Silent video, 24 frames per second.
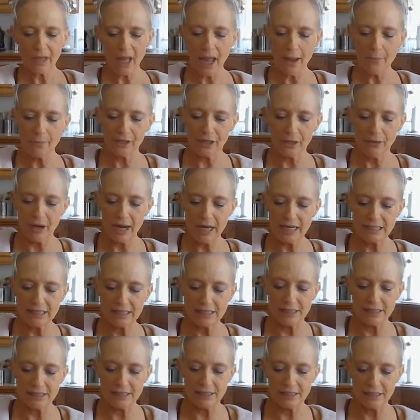I'm gonna write
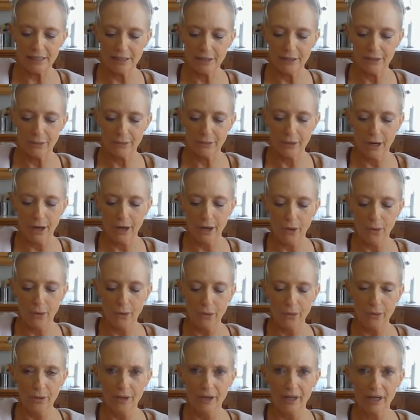
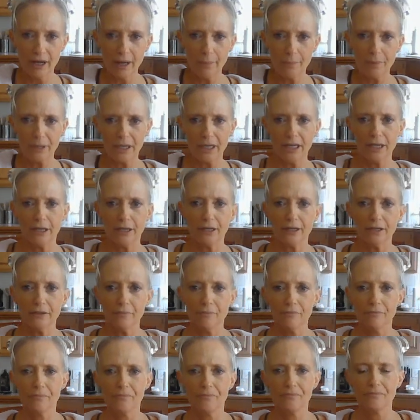0 up
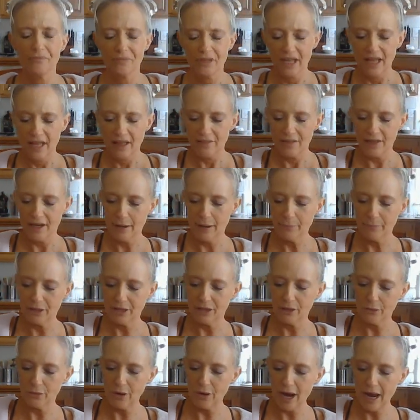here. Then I'm
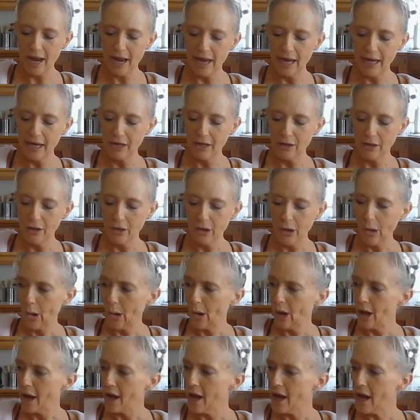gonna write
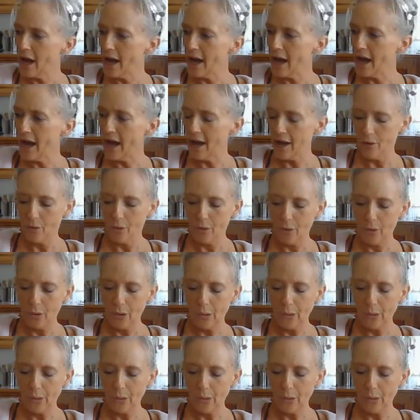1,